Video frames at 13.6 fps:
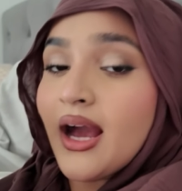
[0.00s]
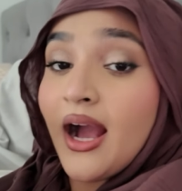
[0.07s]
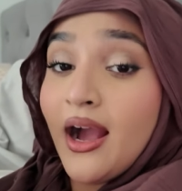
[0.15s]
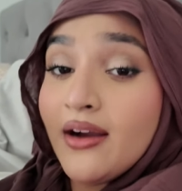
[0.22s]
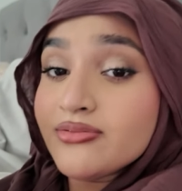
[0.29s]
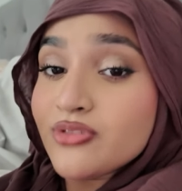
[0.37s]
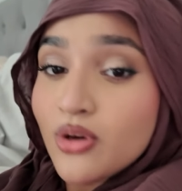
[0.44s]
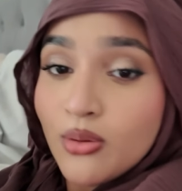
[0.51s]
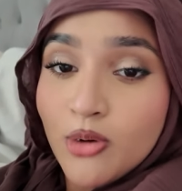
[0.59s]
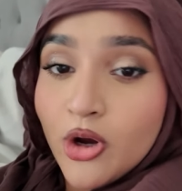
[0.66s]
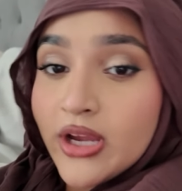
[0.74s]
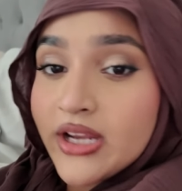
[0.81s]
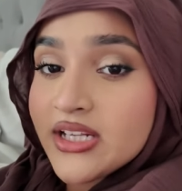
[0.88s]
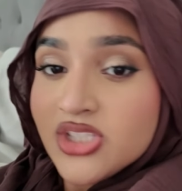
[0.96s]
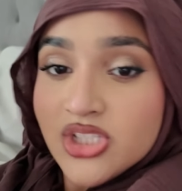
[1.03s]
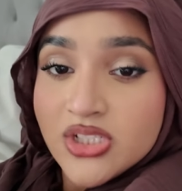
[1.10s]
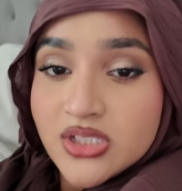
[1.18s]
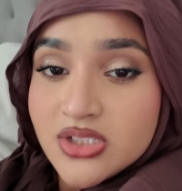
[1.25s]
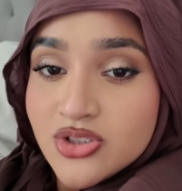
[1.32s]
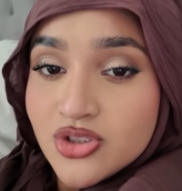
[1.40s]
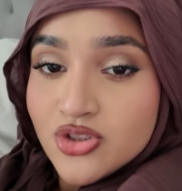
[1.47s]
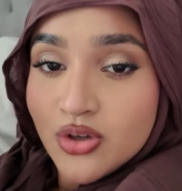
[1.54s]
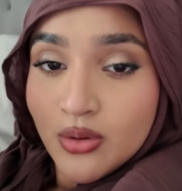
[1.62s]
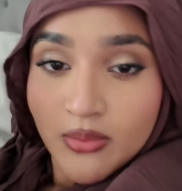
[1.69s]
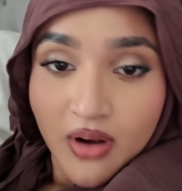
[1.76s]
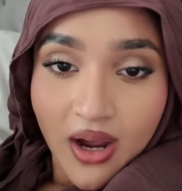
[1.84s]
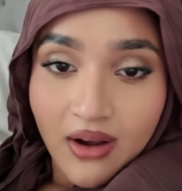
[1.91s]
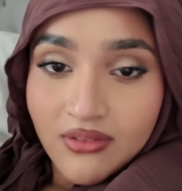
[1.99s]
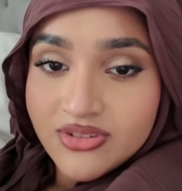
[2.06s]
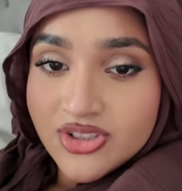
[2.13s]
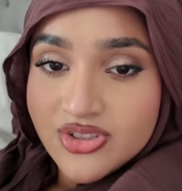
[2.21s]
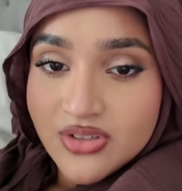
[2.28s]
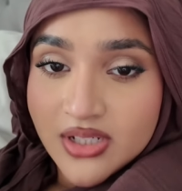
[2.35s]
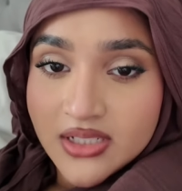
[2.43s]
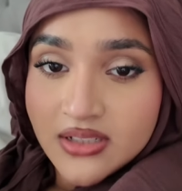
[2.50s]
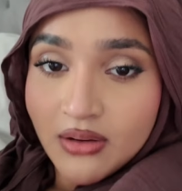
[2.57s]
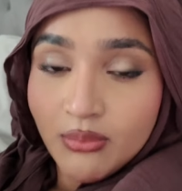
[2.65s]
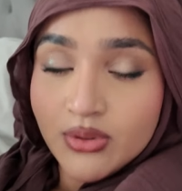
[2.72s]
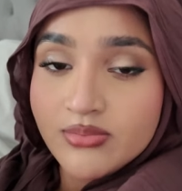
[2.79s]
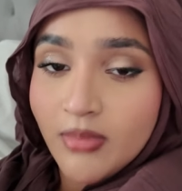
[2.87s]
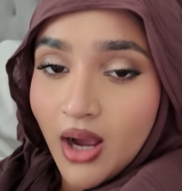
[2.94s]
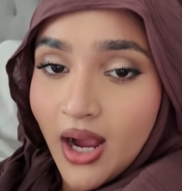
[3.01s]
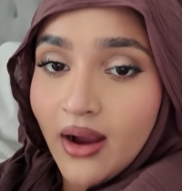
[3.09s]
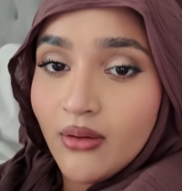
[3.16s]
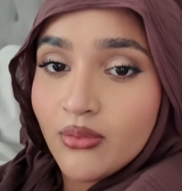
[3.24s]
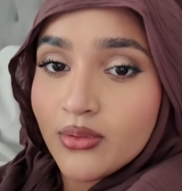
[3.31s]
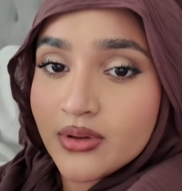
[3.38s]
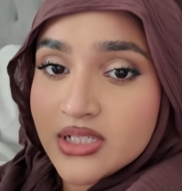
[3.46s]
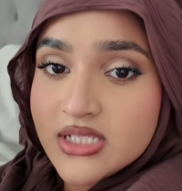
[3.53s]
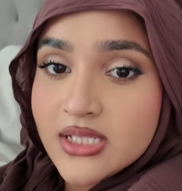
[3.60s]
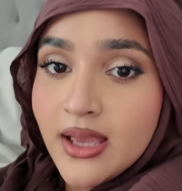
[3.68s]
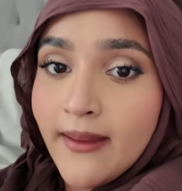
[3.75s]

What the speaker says: Like, I have no more energy to show how frustrated I was, but I was